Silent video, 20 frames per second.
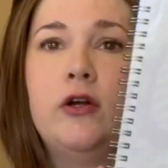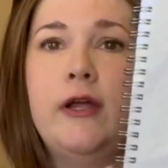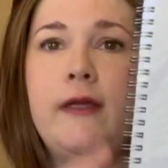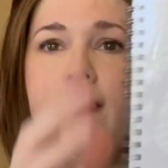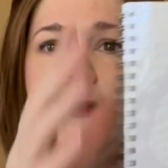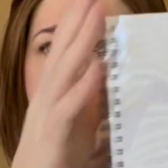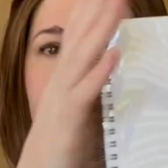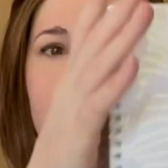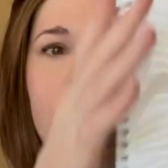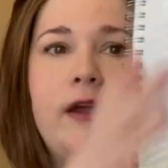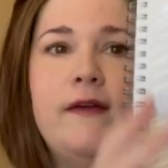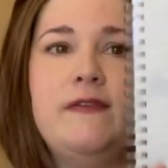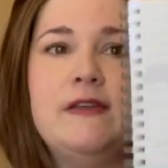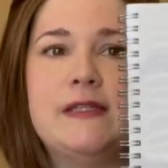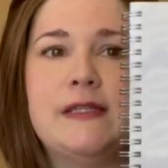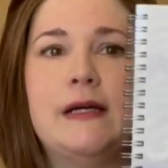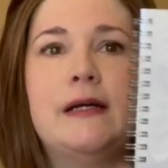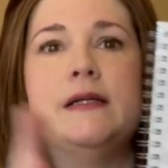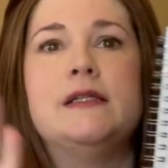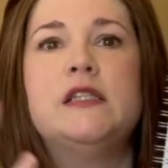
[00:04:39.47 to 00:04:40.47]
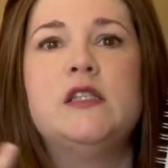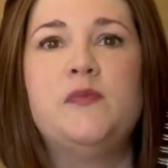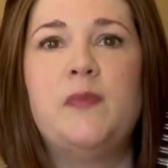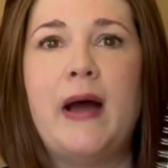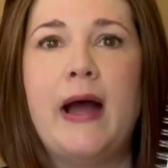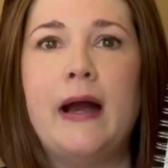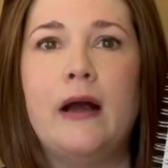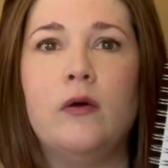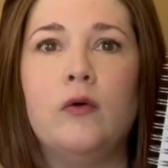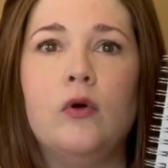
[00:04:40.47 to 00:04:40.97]
in there if it's like a
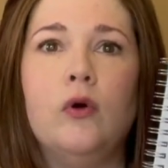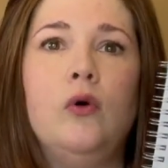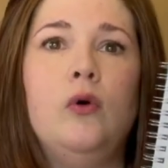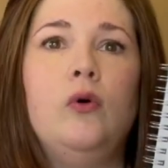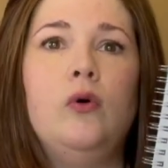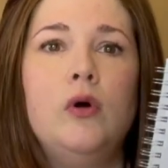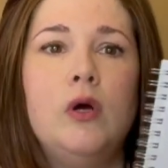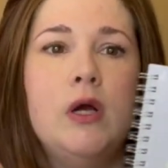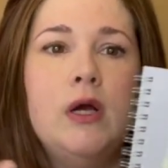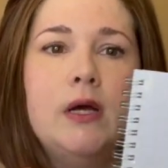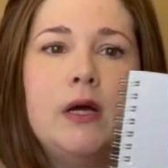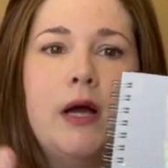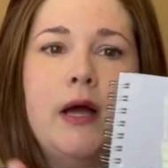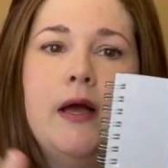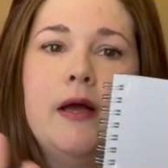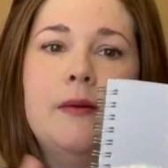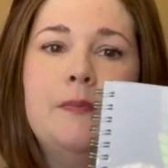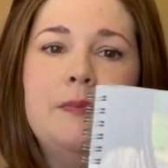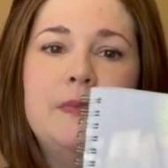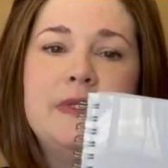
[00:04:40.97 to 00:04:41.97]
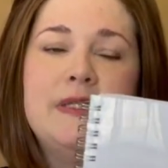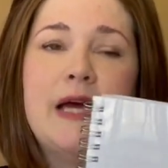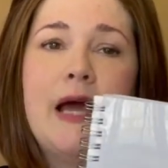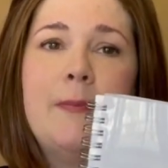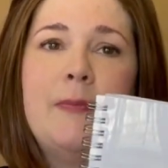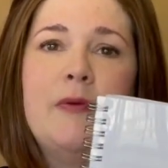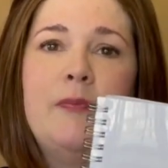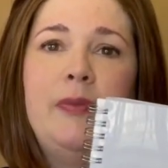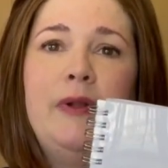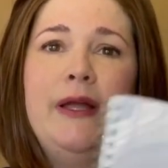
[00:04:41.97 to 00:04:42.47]
spiral
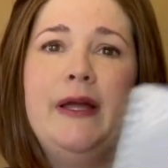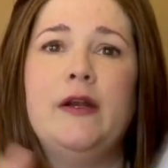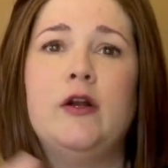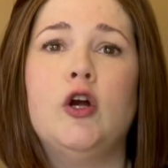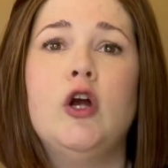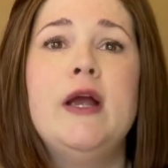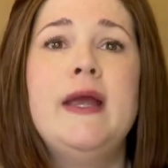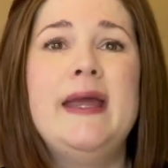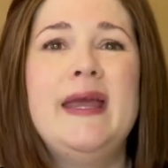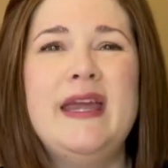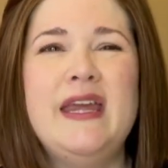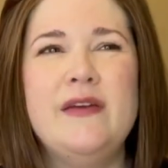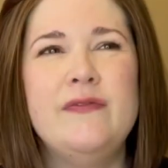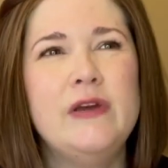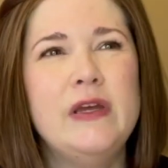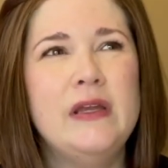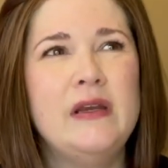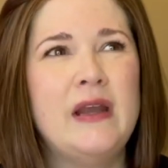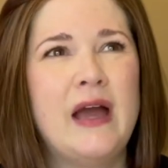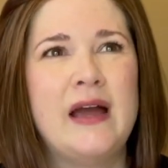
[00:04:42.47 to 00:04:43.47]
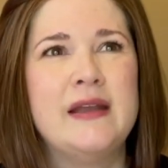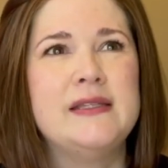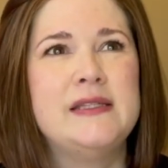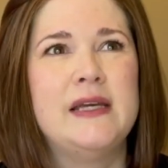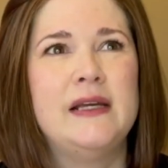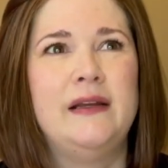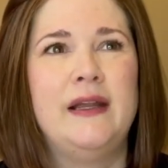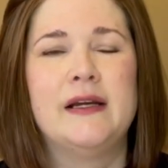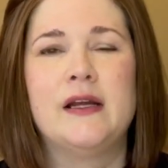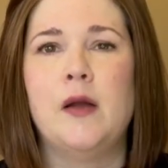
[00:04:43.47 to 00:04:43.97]
type of planner. Even I'd
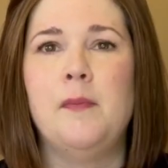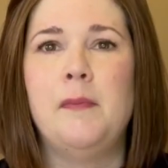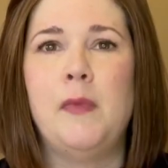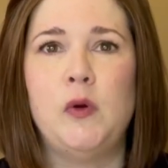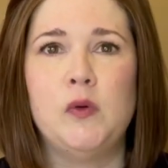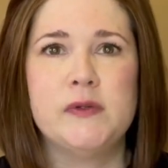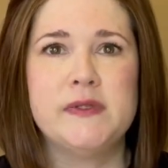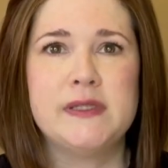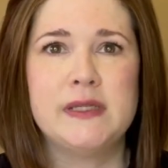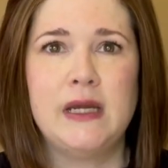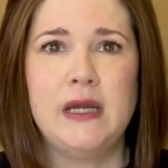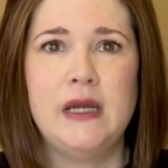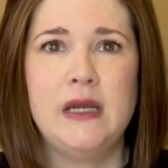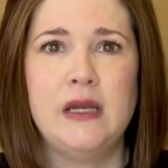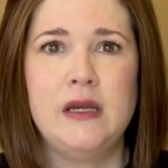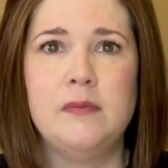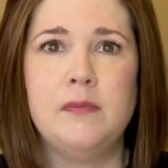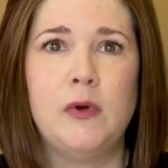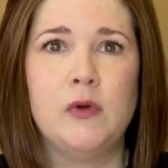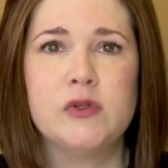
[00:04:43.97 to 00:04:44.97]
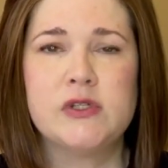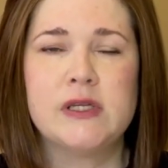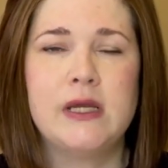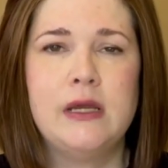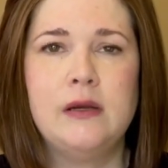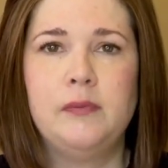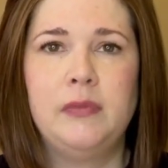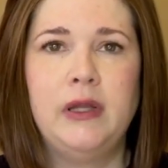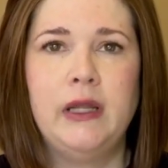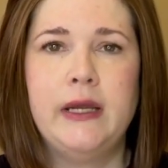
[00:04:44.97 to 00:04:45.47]
say like a
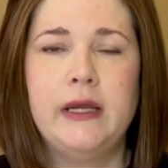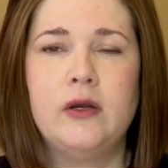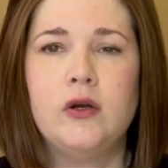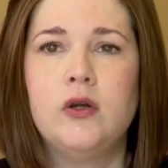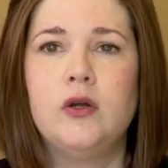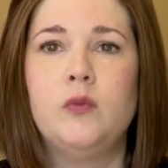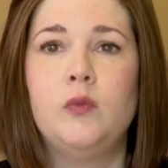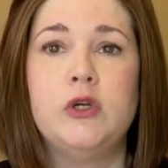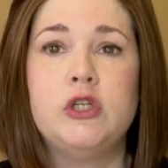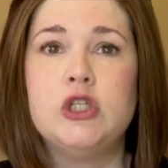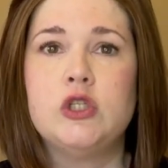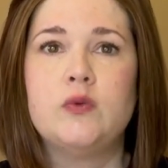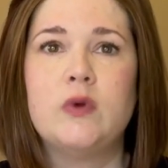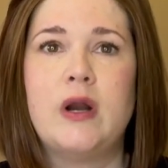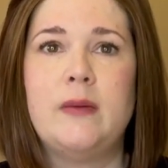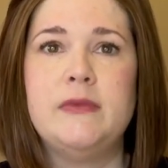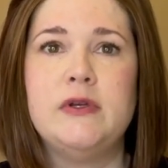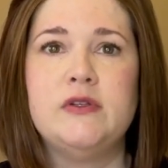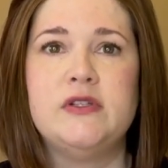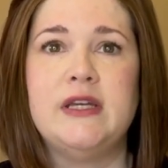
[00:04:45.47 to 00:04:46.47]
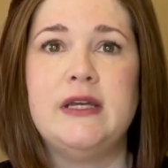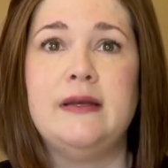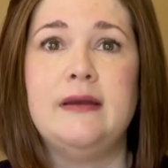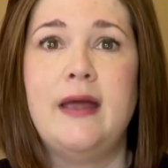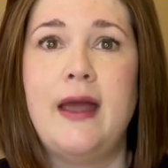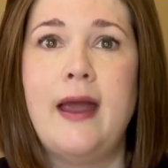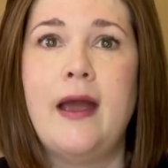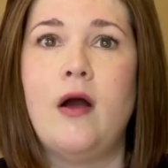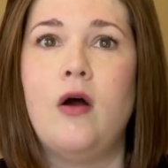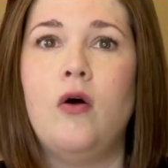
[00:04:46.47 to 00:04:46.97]
moleskin planner, which is what I'm using
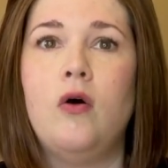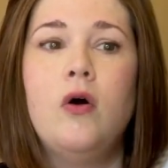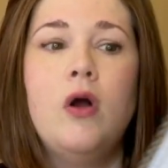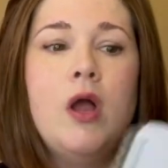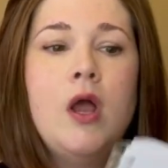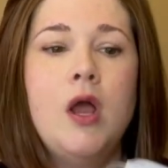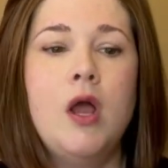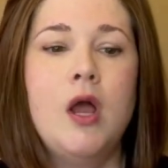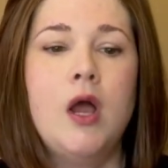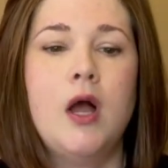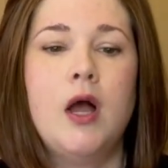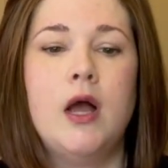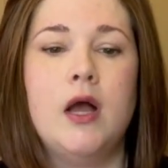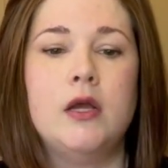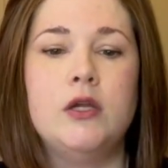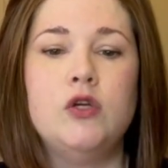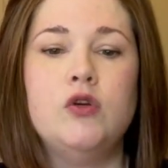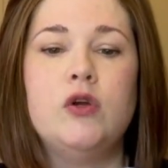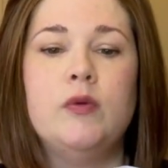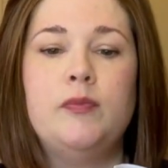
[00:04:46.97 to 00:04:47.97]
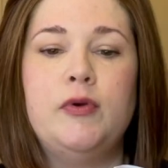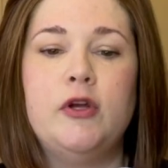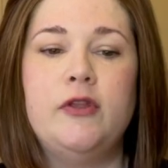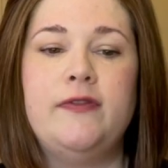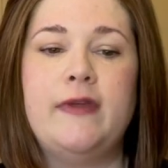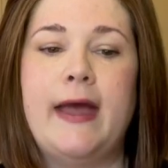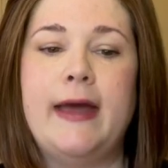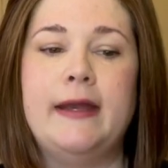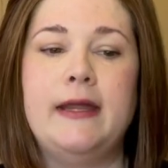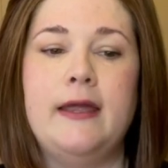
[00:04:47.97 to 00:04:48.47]
now. You could put
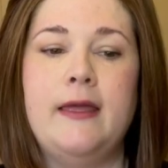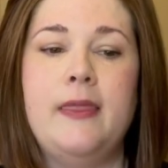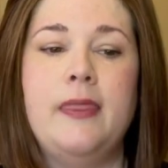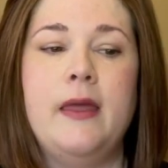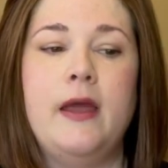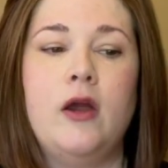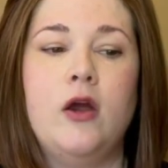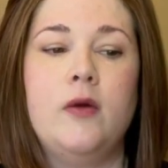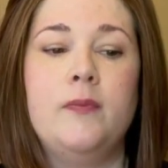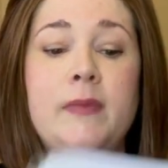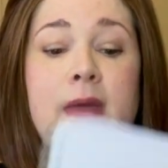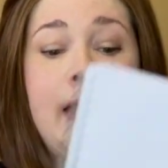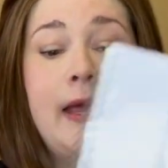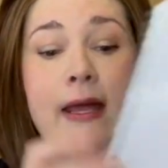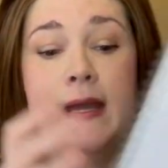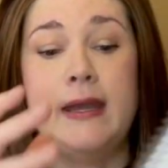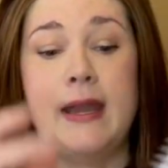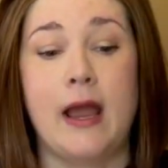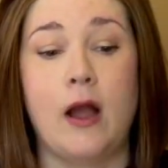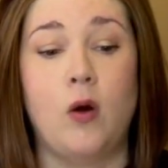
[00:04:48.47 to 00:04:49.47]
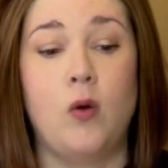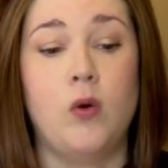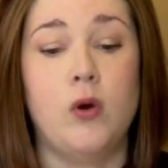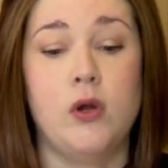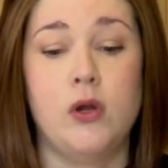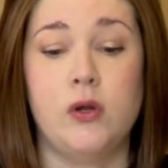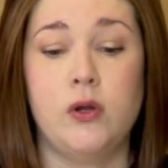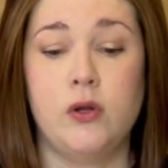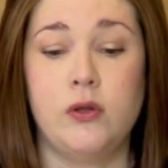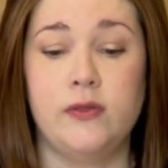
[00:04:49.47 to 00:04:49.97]
that in there. Now,
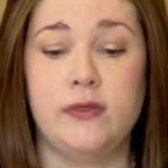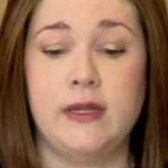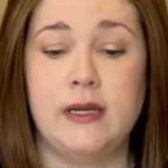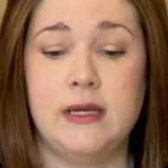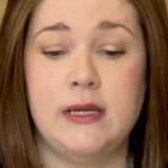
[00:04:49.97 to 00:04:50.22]
the